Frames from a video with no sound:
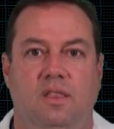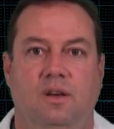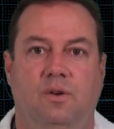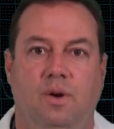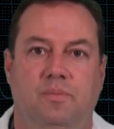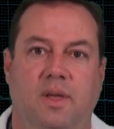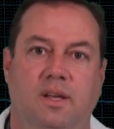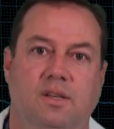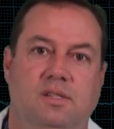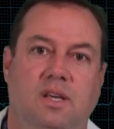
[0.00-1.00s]
The group
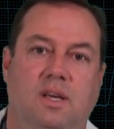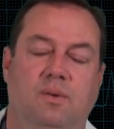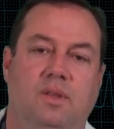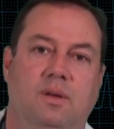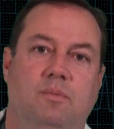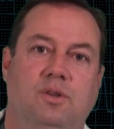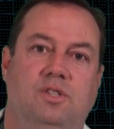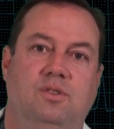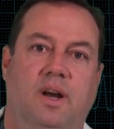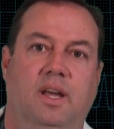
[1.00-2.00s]
that you see with the most
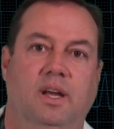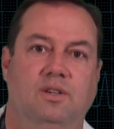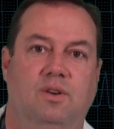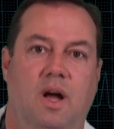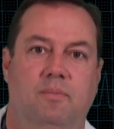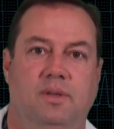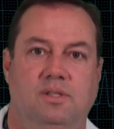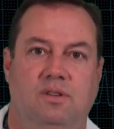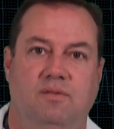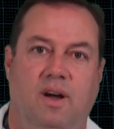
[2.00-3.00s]
striking drop in
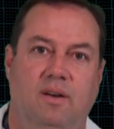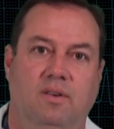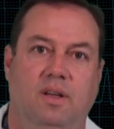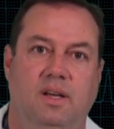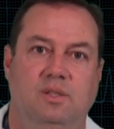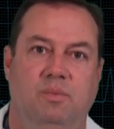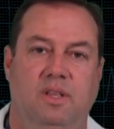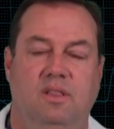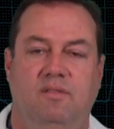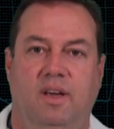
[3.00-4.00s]
survival has
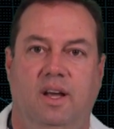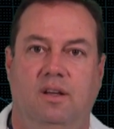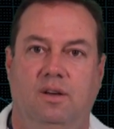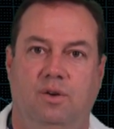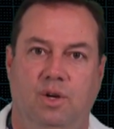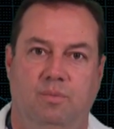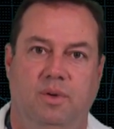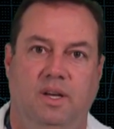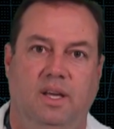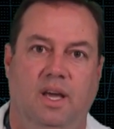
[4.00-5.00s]
been the vagal group.
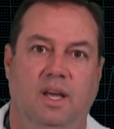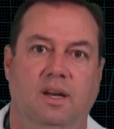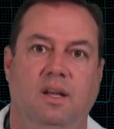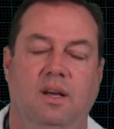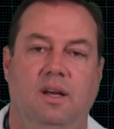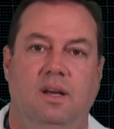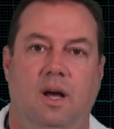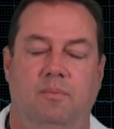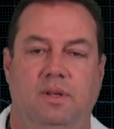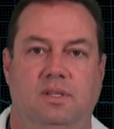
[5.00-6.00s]
And again,
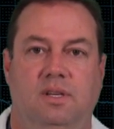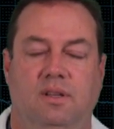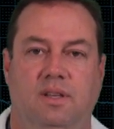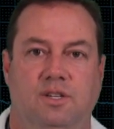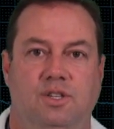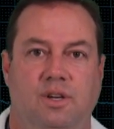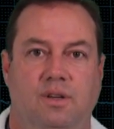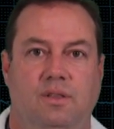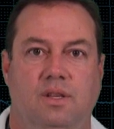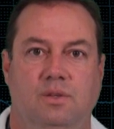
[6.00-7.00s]
up until this
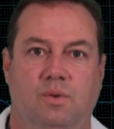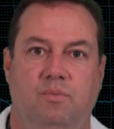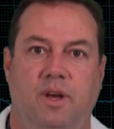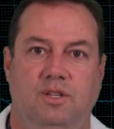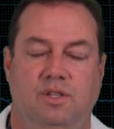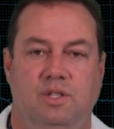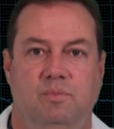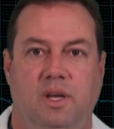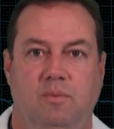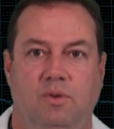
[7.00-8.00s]
year, these were patients
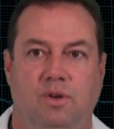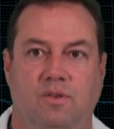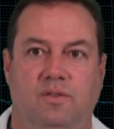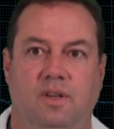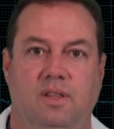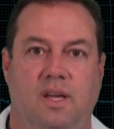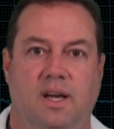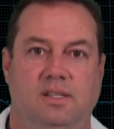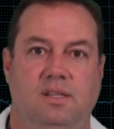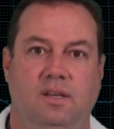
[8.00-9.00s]
being moved in the
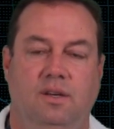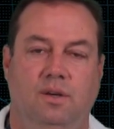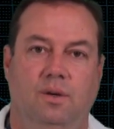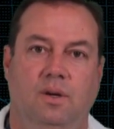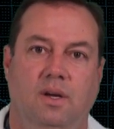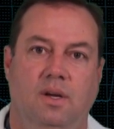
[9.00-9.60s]
ICU.